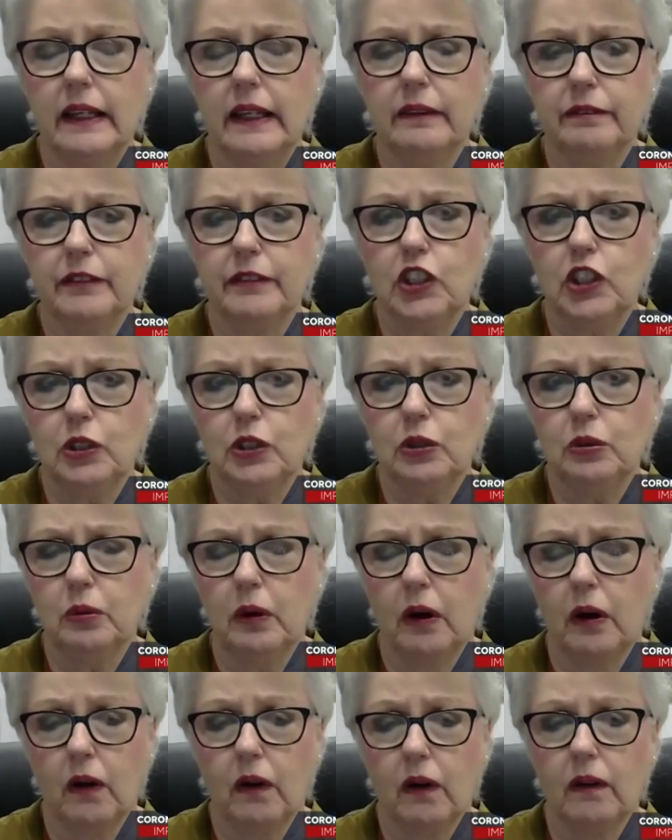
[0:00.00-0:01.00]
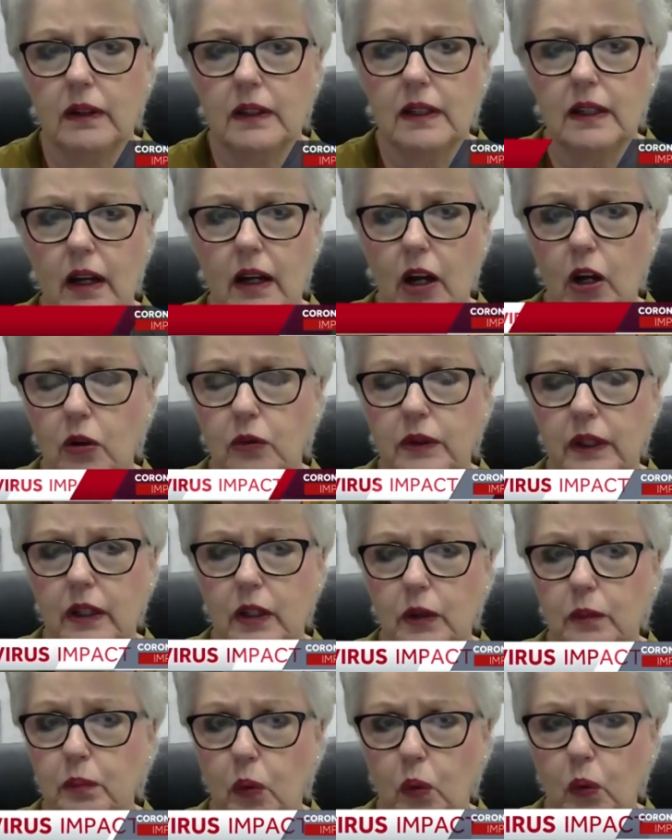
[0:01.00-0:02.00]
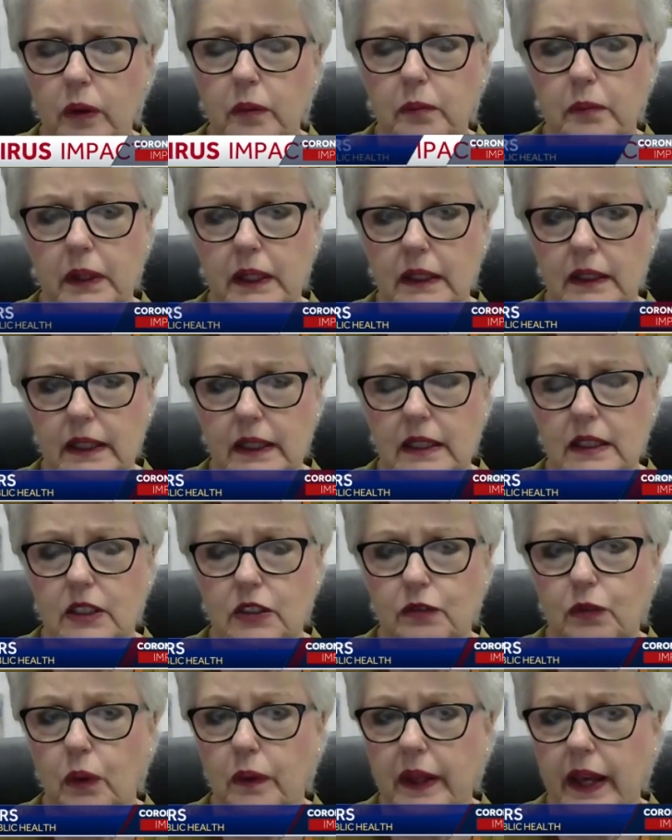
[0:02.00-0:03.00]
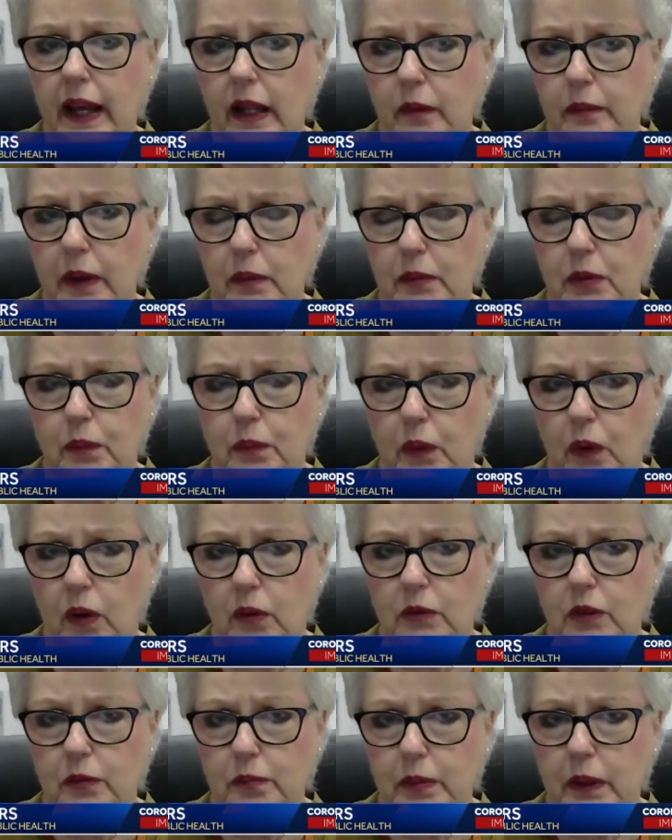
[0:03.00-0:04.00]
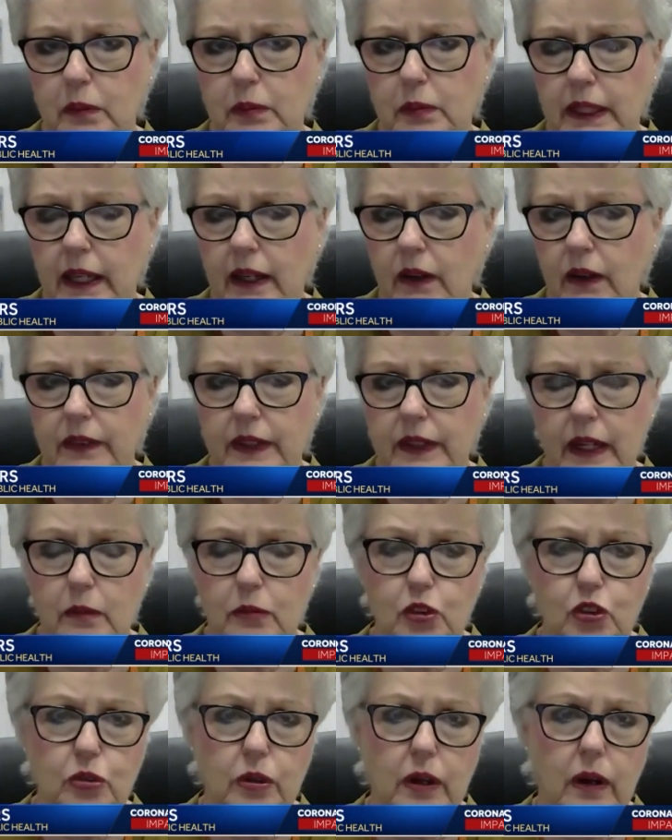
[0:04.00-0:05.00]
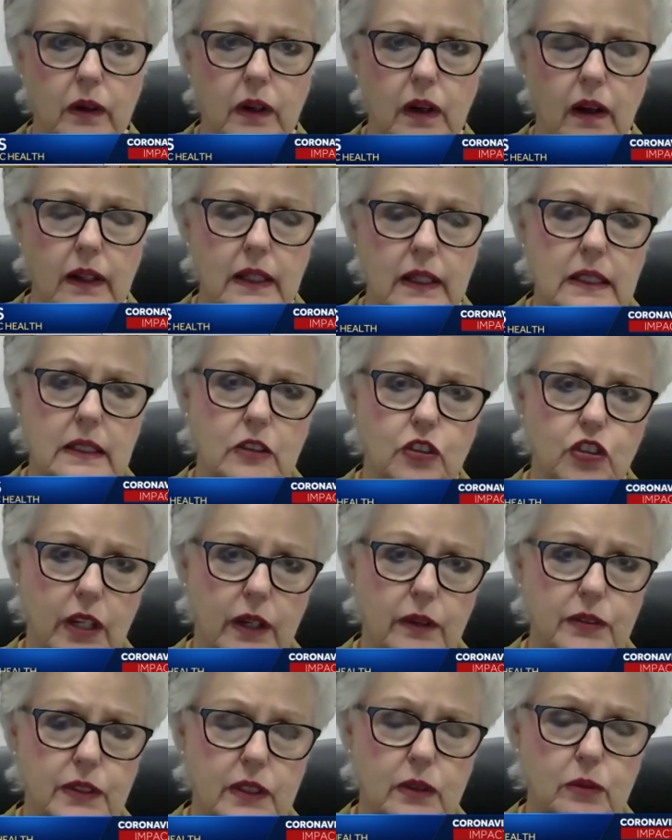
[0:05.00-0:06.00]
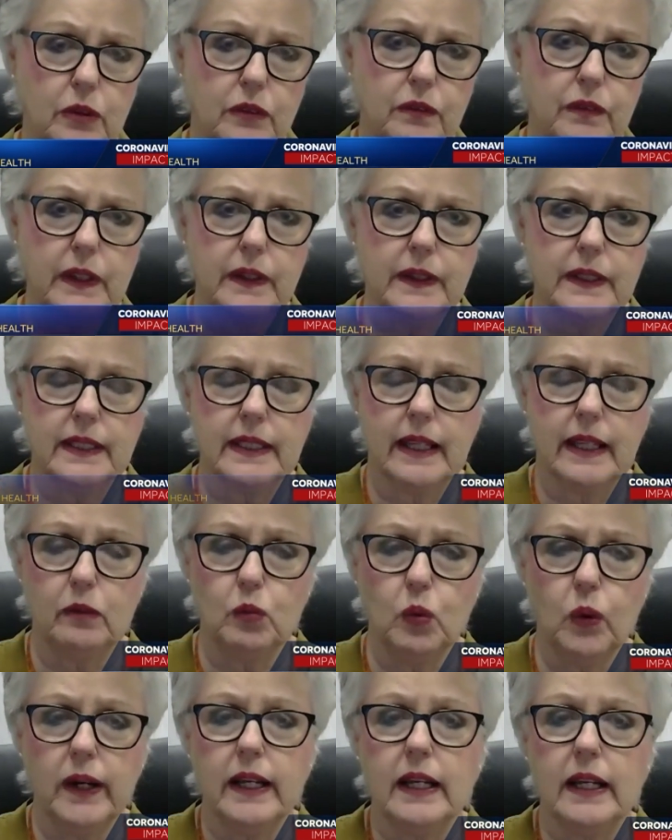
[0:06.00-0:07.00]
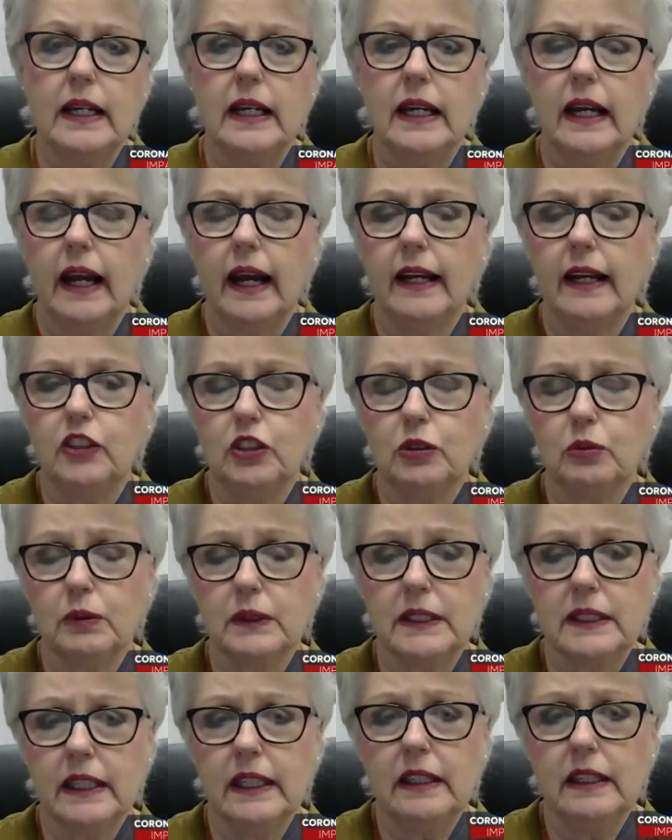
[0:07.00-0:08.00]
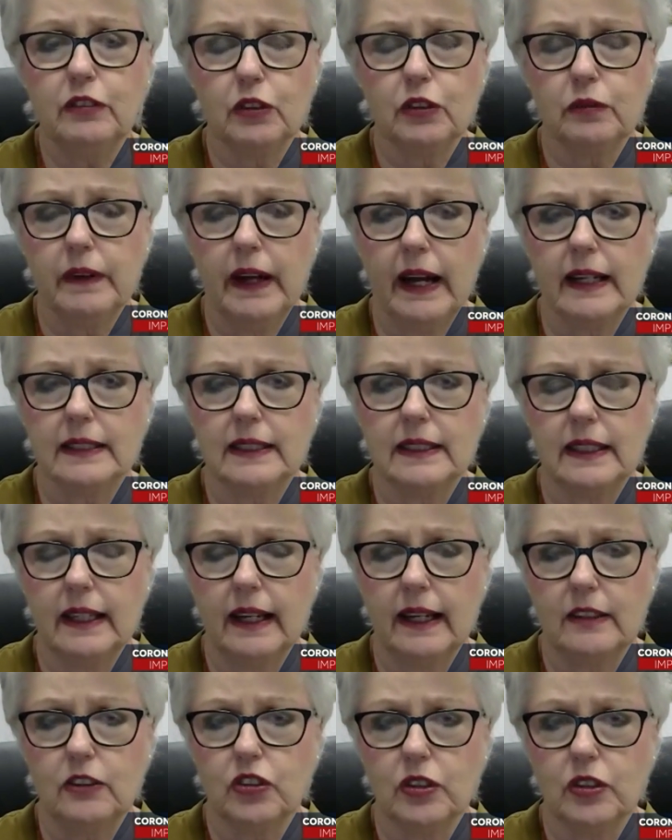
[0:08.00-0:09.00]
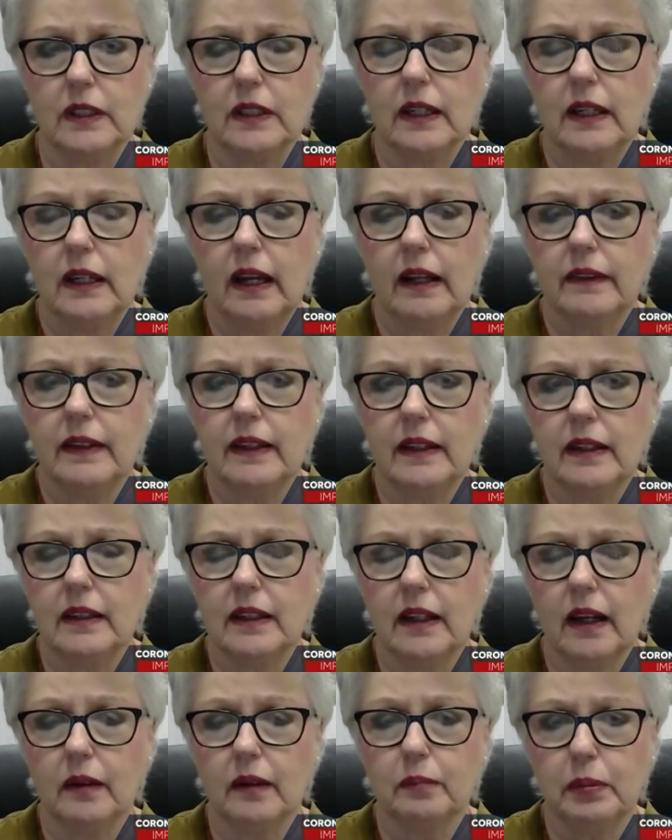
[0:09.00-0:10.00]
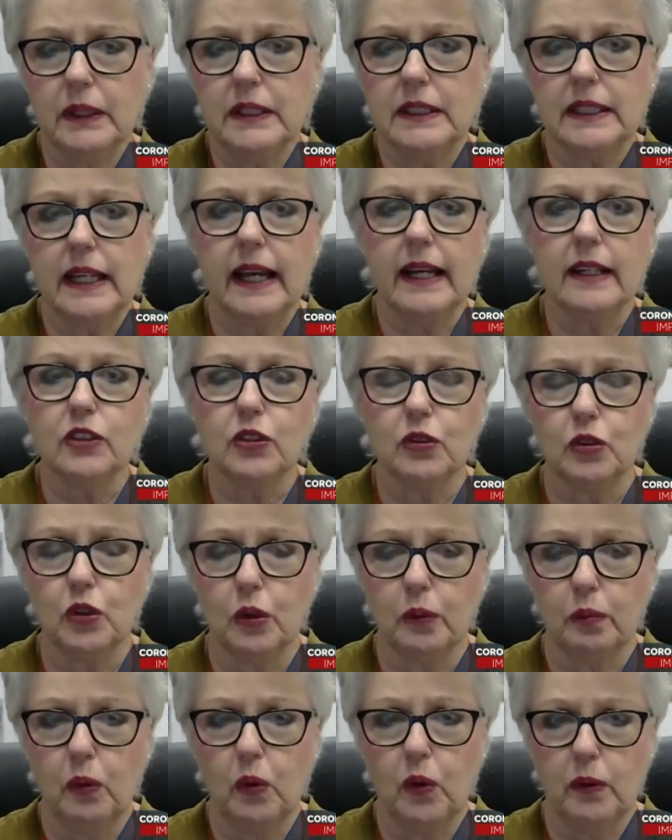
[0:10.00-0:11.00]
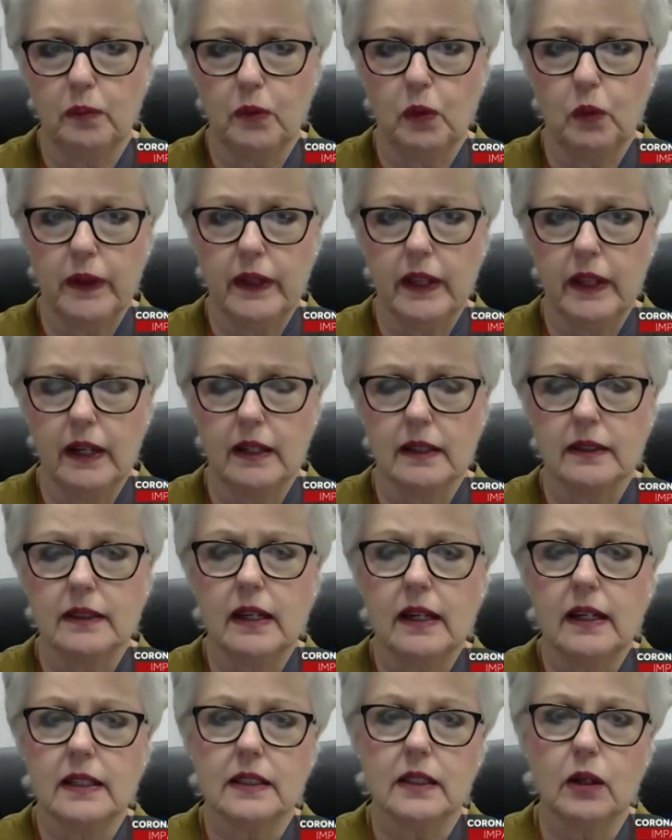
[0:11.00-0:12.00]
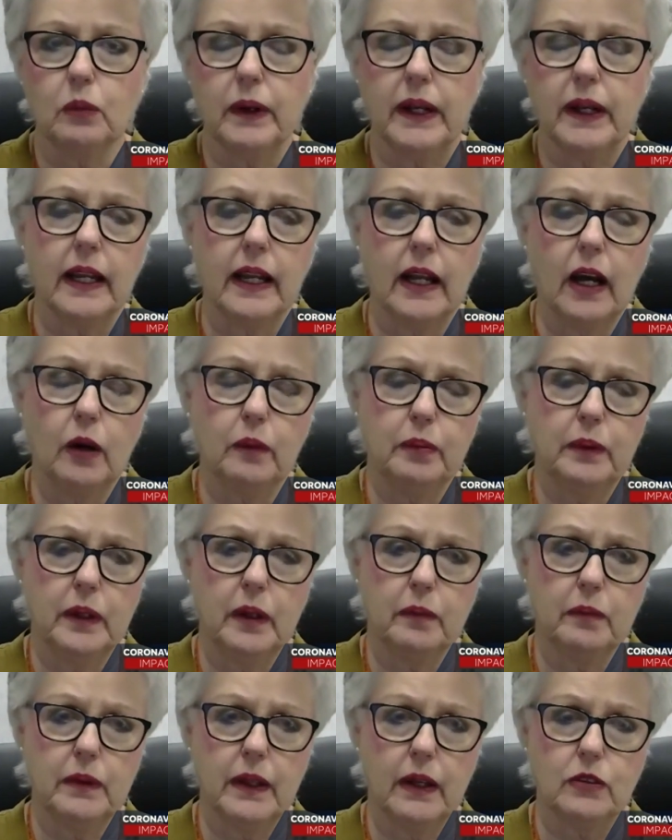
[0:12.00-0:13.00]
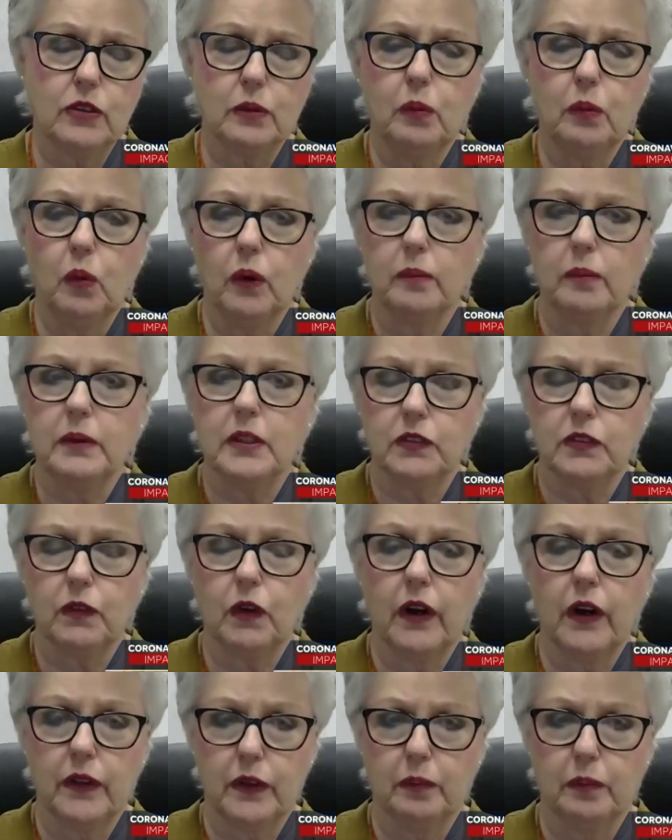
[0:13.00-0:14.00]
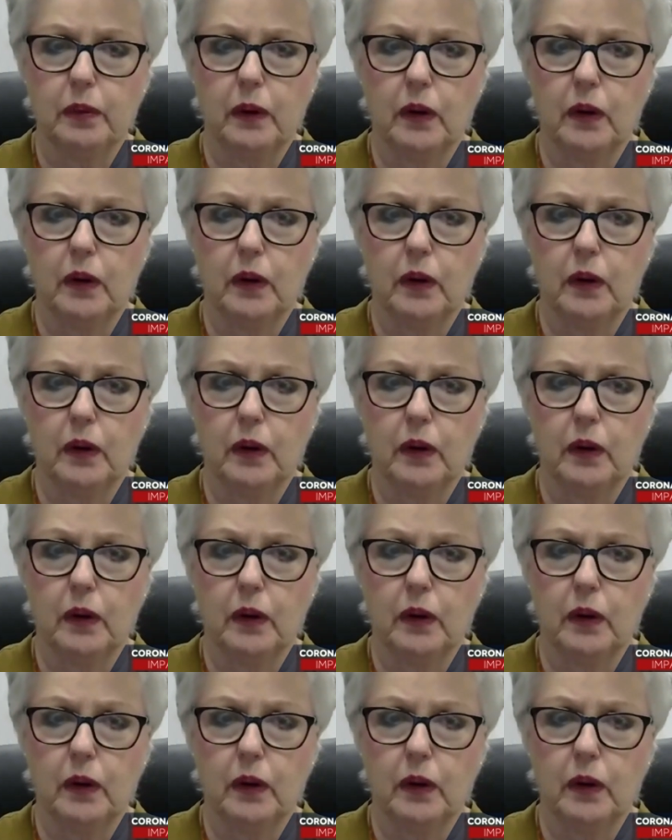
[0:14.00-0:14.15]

If you are on an appointment list for the Alabama Department of Public Health, and I'm sure our colleagues in Jefferson would feel the same way, and you receive your vaccination, then please cancel your appointment with us so we can open up those appointments for other